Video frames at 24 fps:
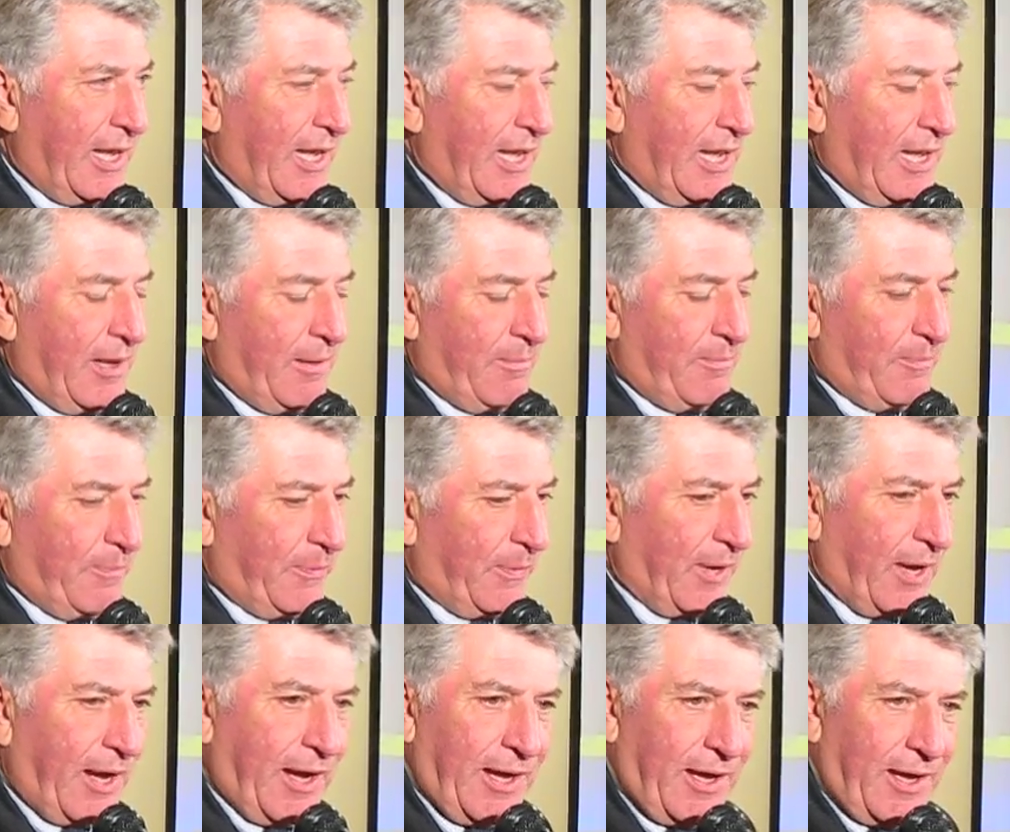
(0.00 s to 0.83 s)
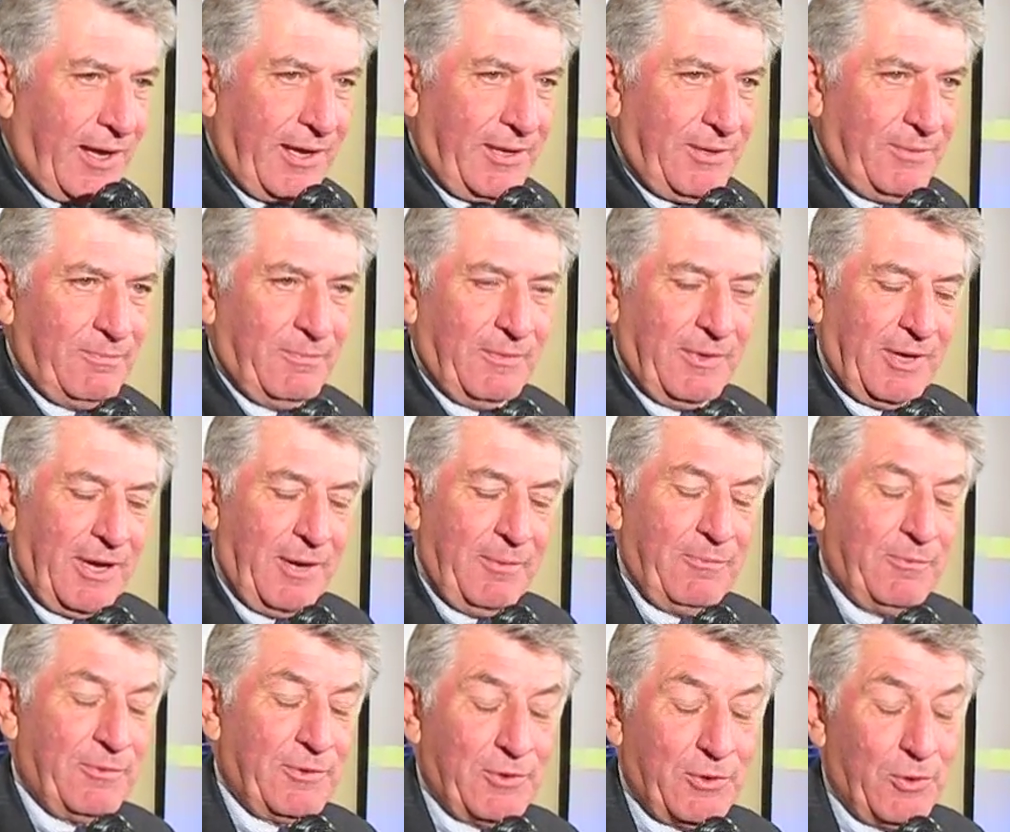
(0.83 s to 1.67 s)
Um, I, I,
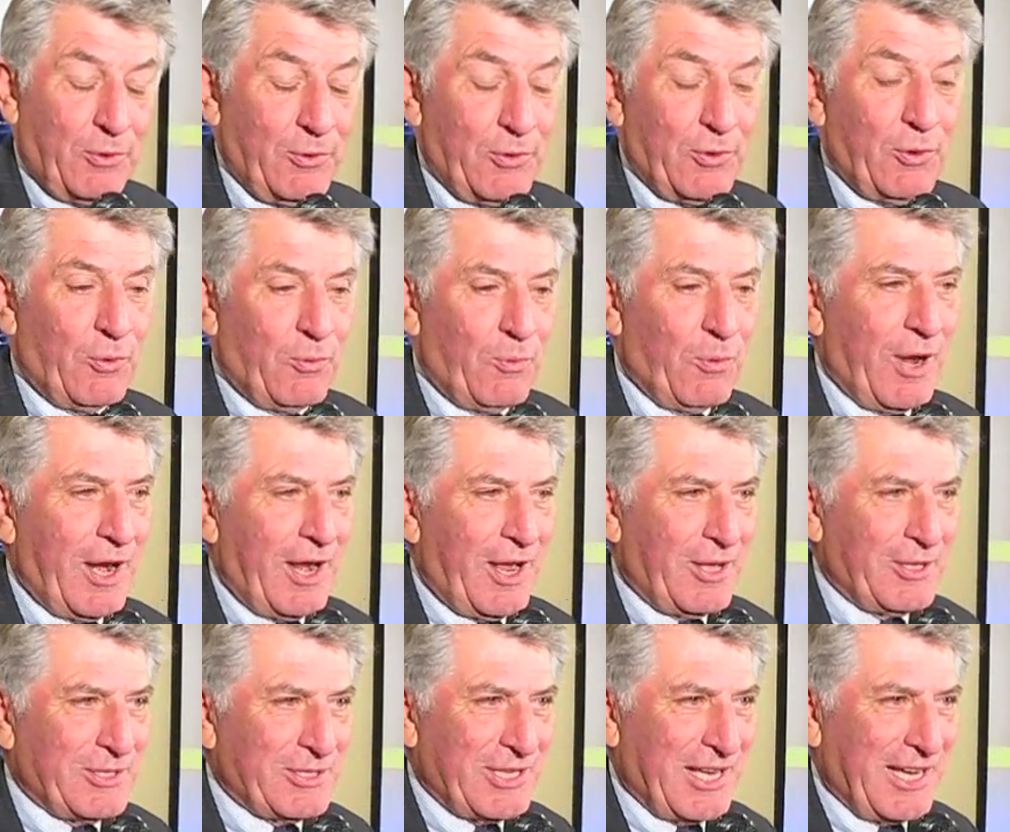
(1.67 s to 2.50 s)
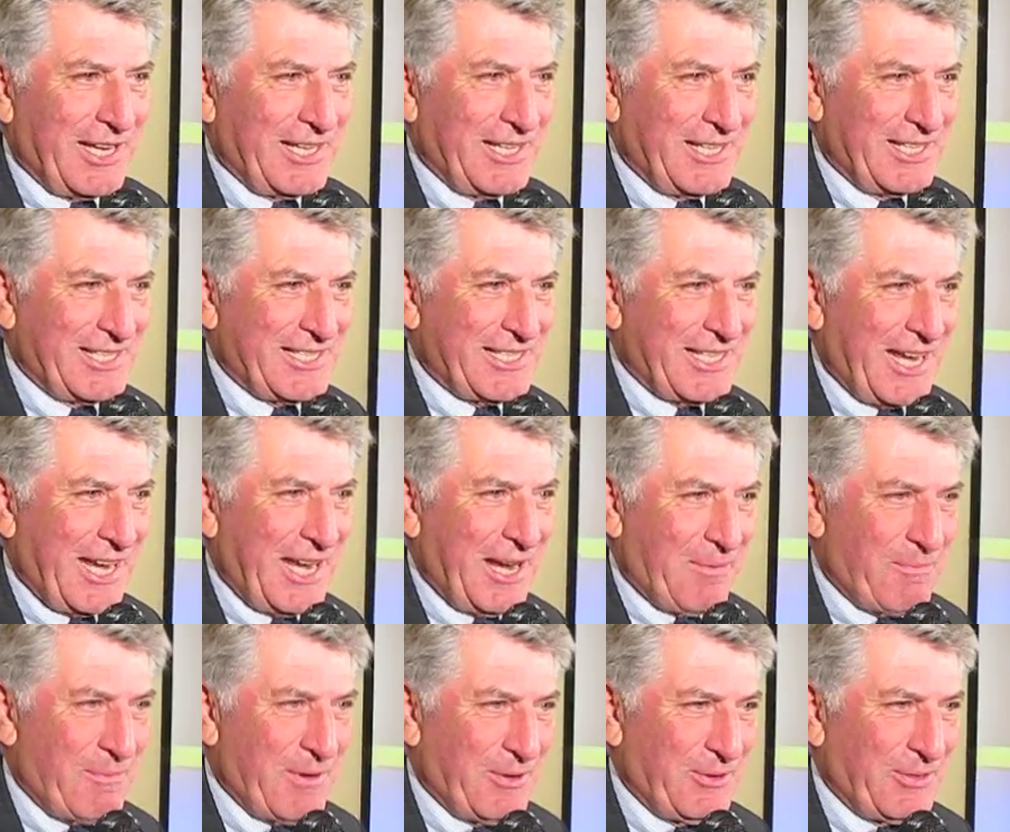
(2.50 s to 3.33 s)
I, don't know what else I can
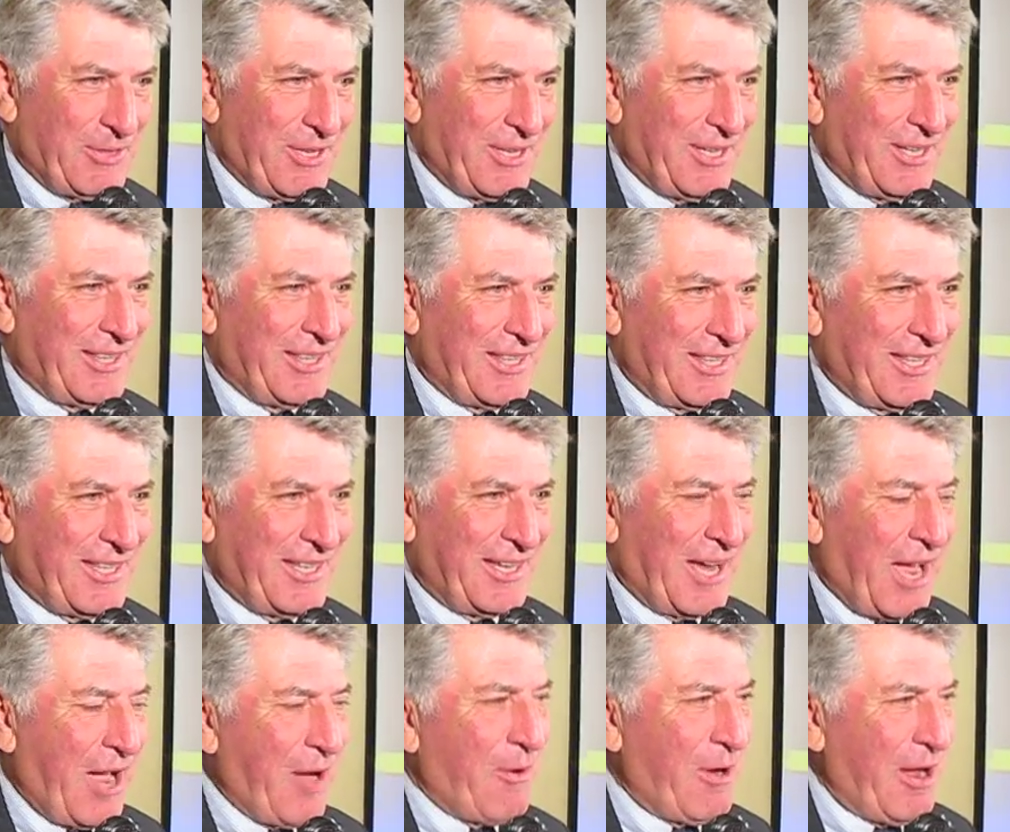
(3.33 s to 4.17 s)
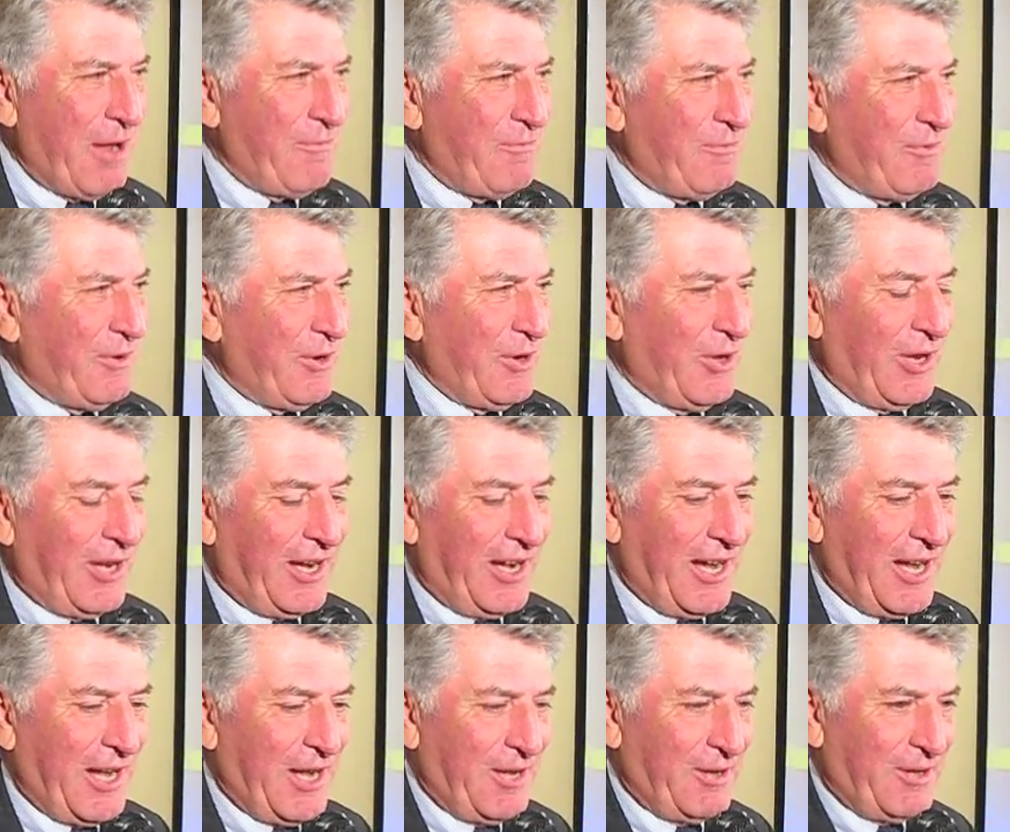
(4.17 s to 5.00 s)
say about the, the how I feel,
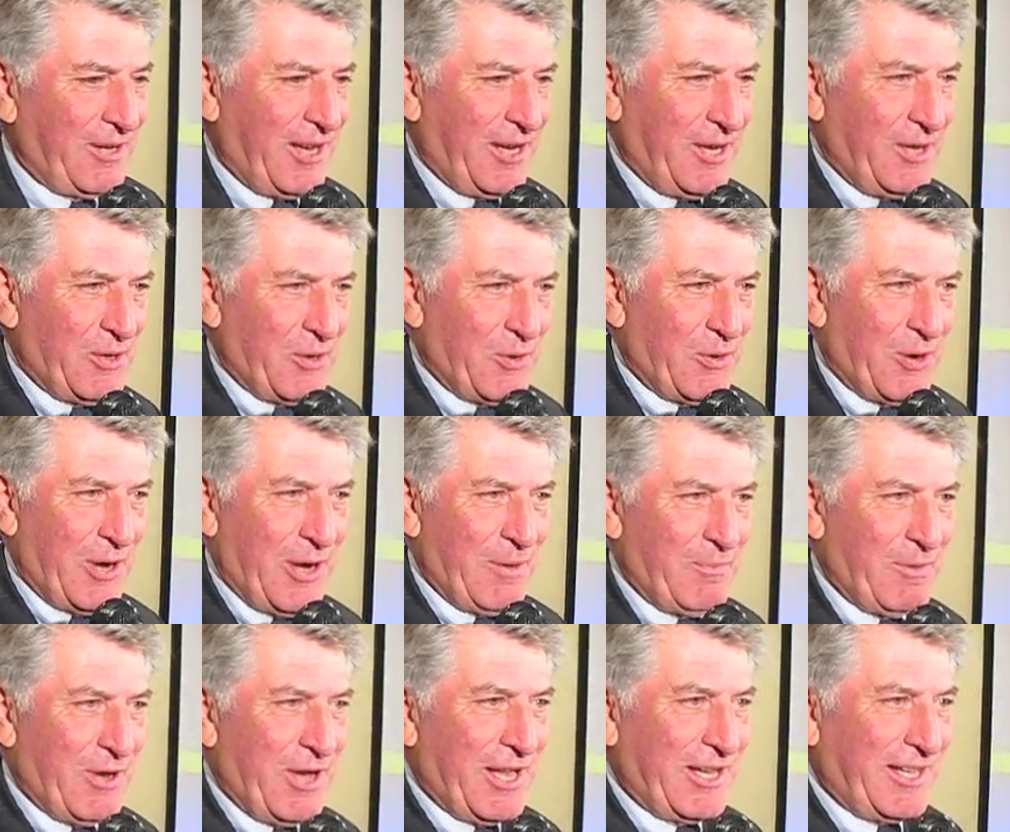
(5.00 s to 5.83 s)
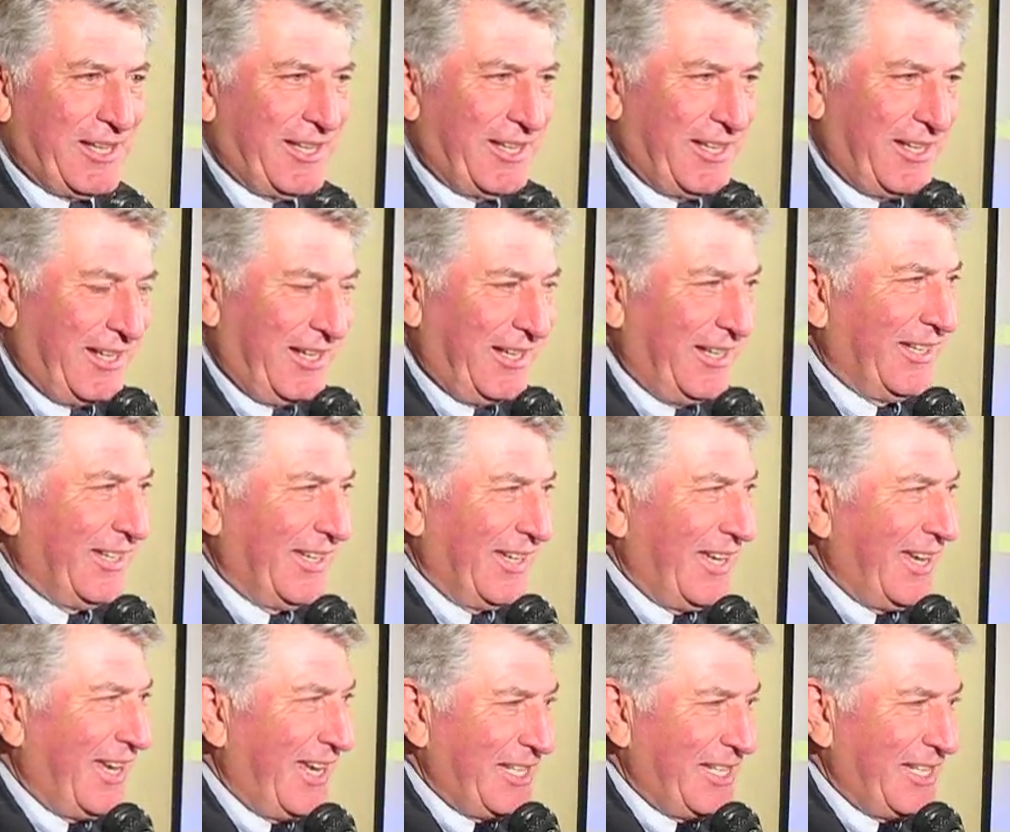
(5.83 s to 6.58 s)
and I, I know I'm not uh,